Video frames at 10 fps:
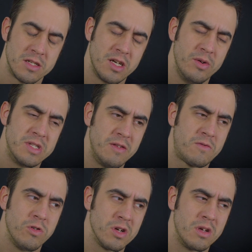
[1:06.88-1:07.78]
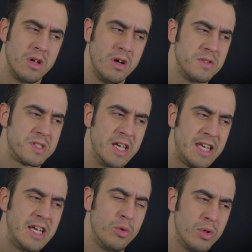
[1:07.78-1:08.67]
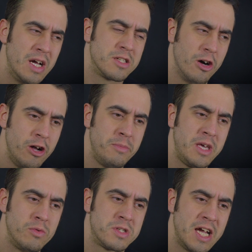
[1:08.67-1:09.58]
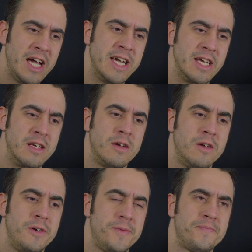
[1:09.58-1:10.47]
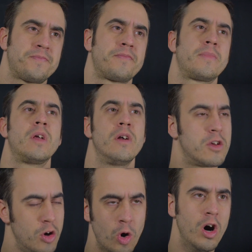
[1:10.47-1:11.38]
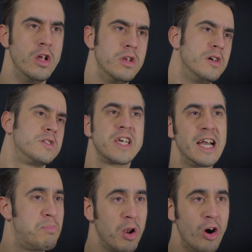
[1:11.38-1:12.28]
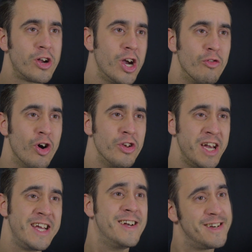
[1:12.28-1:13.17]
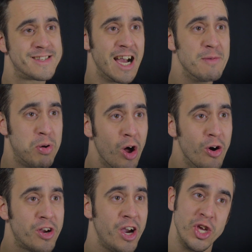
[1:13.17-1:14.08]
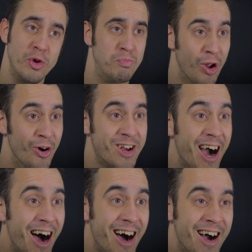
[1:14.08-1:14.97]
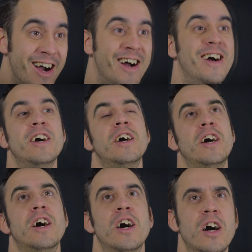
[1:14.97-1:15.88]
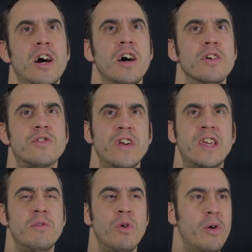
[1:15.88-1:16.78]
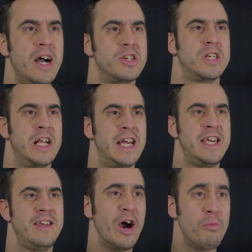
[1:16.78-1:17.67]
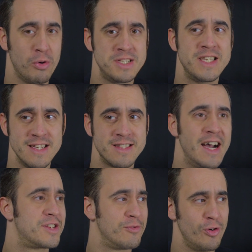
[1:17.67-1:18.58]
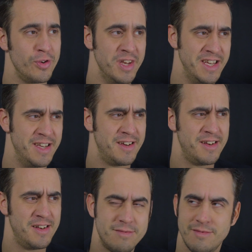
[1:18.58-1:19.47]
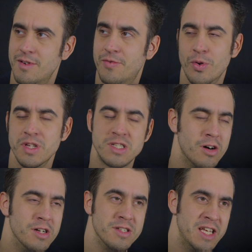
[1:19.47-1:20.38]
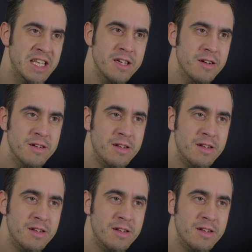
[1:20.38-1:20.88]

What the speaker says: So I was thinking all that time he was saying, go on, say Plonker, Rodney. Say Plonker, you Plonker. I was thinking, well, actually, Del Boy says that to Rodney. I thought this guy's an idiot.